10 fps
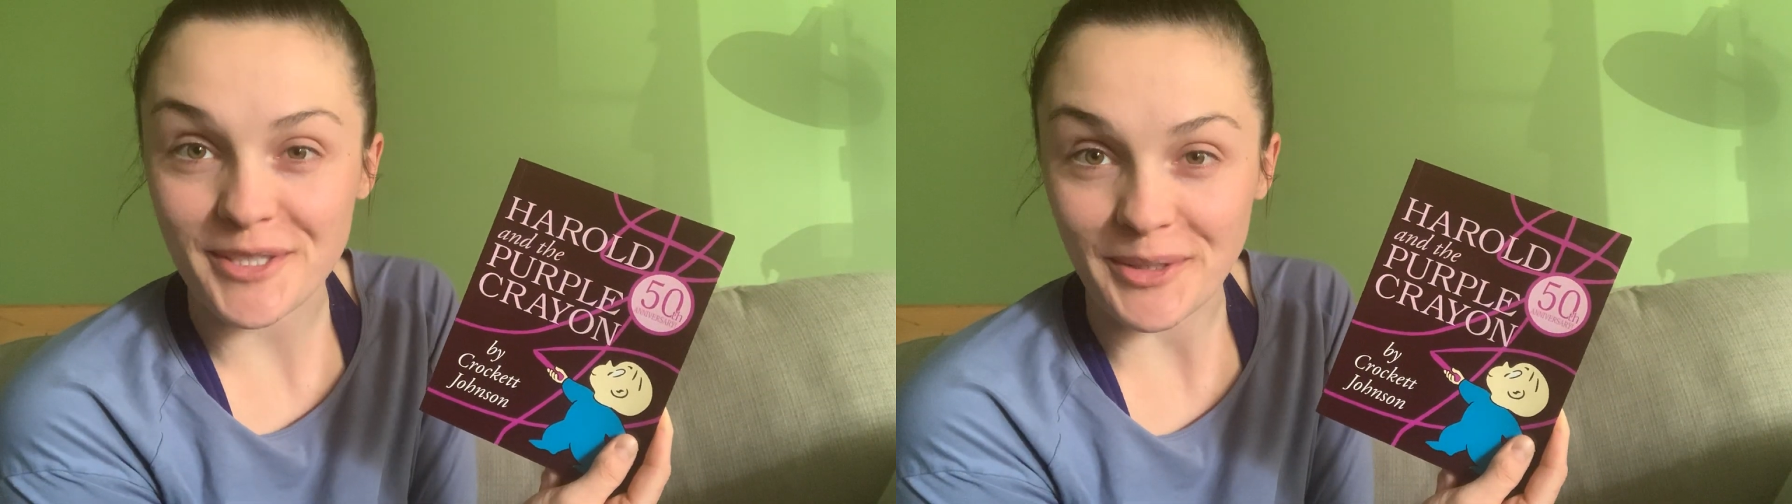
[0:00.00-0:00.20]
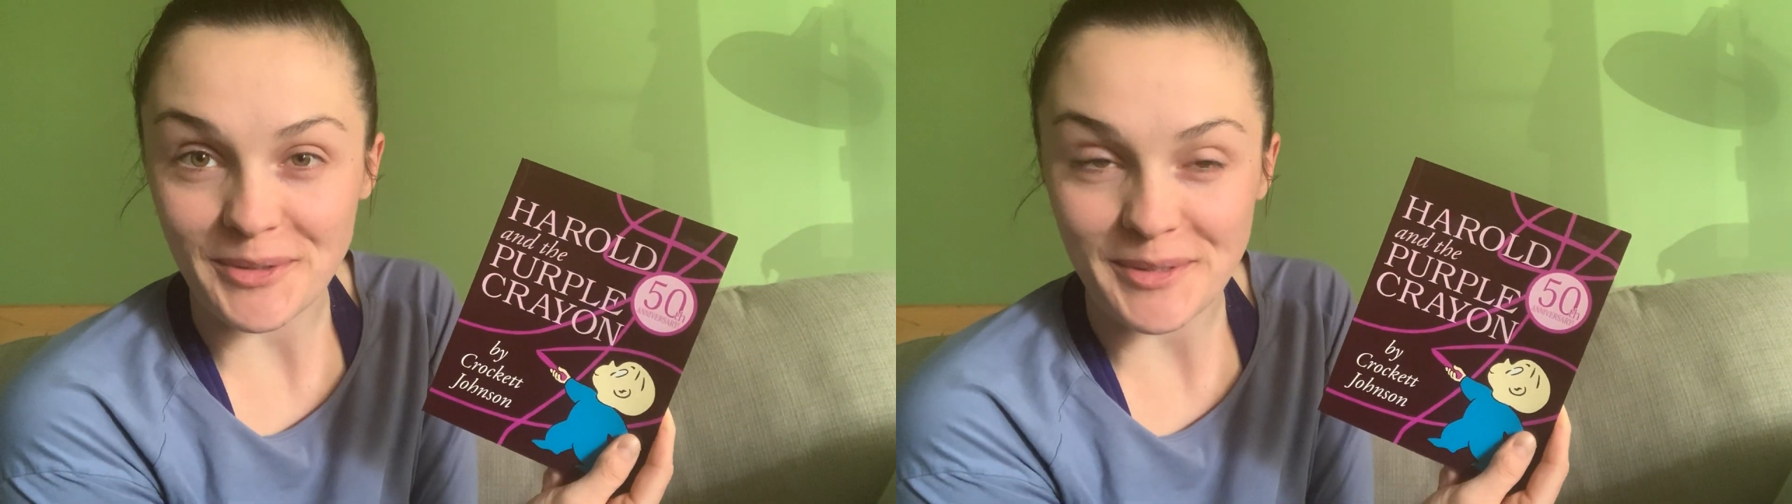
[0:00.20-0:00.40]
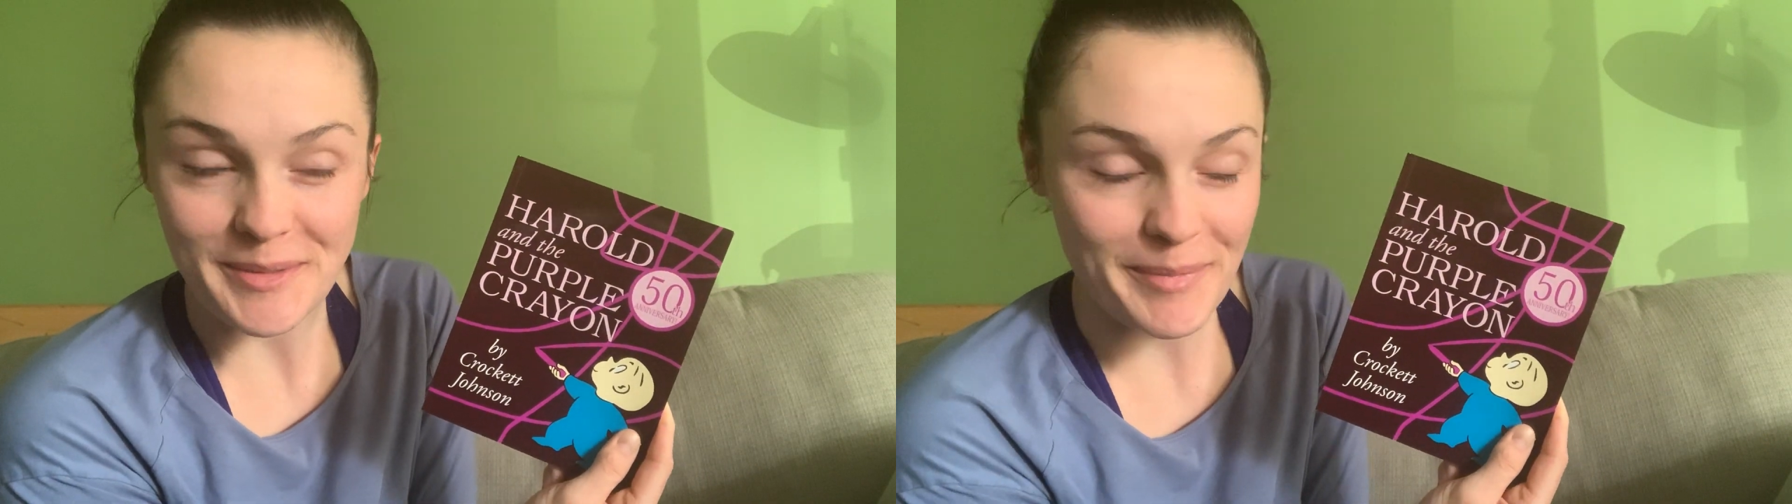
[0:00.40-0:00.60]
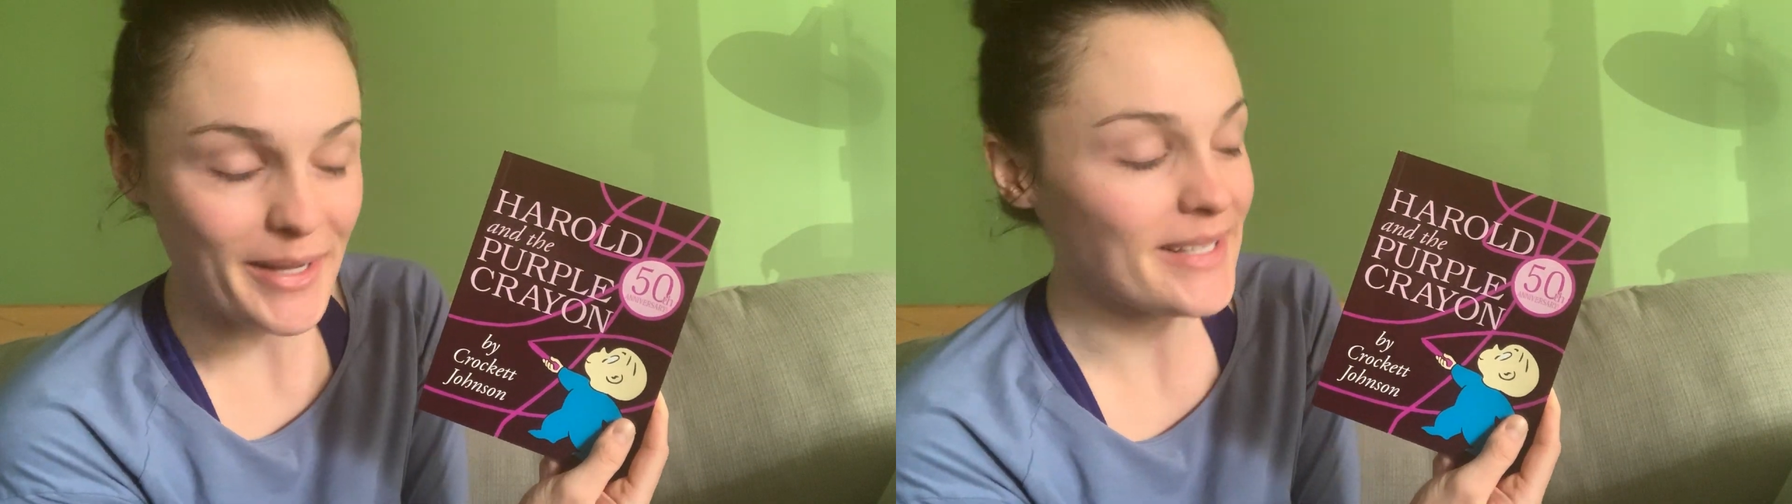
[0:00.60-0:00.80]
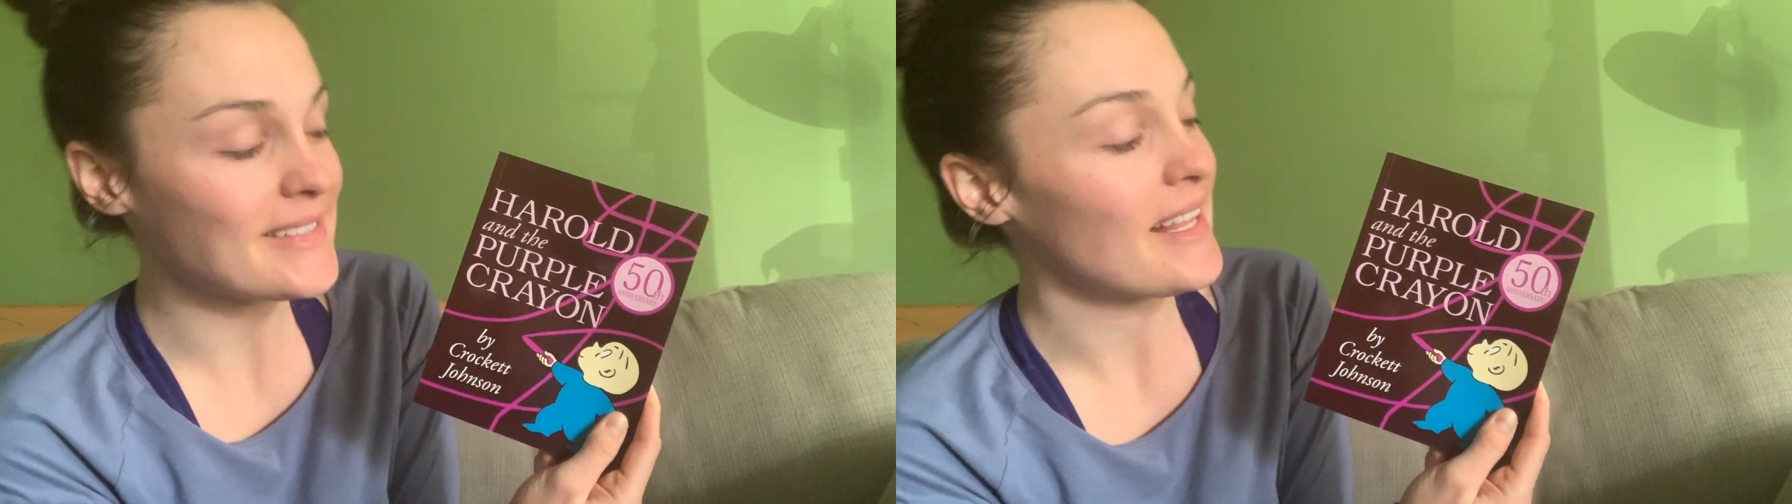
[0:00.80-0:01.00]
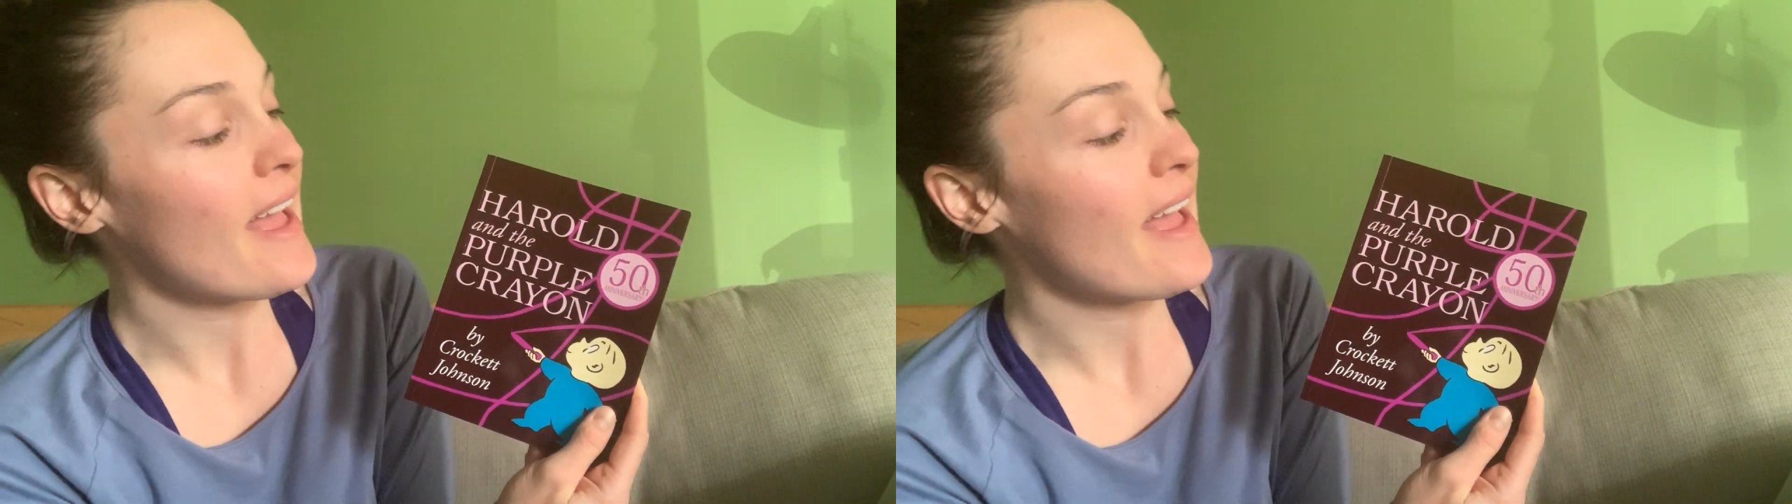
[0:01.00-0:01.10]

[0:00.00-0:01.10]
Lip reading: children's books,